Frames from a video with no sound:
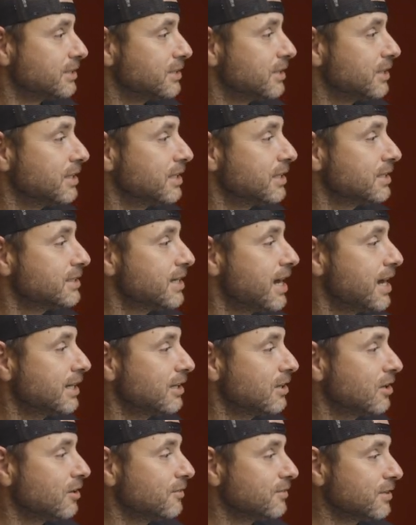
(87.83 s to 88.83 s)
So the
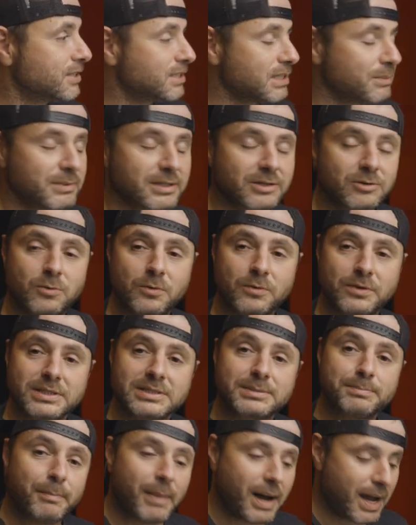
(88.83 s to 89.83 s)
title of this, I'm going to call
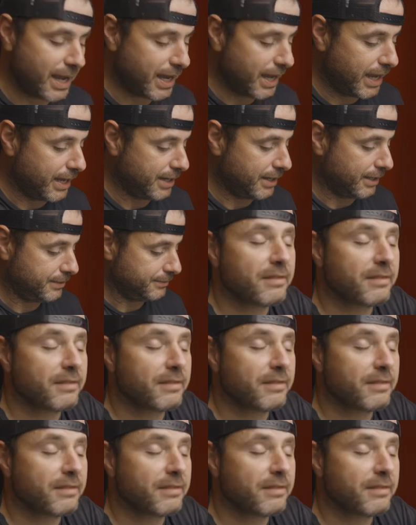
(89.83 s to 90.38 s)
this my header.